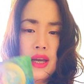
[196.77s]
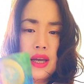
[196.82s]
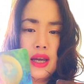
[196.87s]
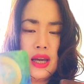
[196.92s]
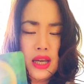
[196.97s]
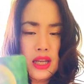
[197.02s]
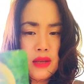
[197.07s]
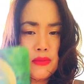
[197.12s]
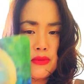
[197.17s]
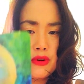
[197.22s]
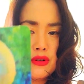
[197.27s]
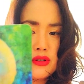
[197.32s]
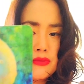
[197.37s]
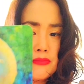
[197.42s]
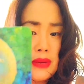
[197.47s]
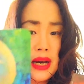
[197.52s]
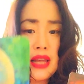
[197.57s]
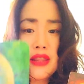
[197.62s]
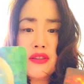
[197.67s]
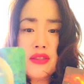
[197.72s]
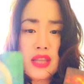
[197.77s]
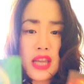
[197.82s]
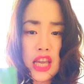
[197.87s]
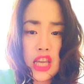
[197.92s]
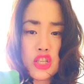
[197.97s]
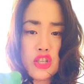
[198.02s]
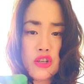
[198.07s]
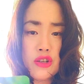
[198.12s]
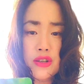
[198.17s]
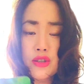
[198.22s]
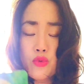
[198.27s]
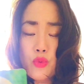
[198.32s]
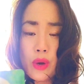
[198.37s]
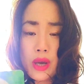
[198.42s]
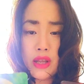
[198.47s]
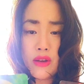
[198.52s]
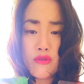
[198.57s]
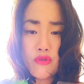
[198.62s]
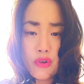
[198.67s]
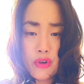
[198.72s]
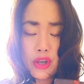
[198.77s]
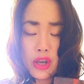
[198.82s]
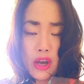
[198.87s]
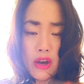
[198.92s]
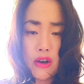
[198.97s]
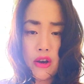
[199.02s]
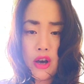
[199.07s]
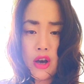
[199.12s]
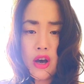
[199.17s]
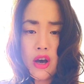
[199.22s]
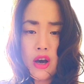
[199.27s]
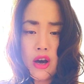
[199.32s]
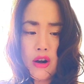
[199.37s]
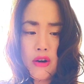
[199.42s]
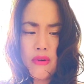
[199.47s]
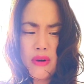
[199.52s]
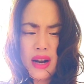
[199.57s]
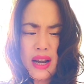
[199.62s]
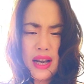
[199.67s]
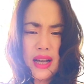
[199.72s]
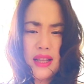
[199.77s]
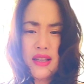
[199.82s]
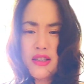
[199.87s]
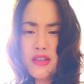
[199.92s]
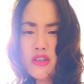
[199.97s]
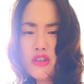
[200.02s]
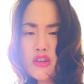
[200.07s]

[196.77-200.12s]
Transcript: Animals, Mother Nature is waiting for you, all right?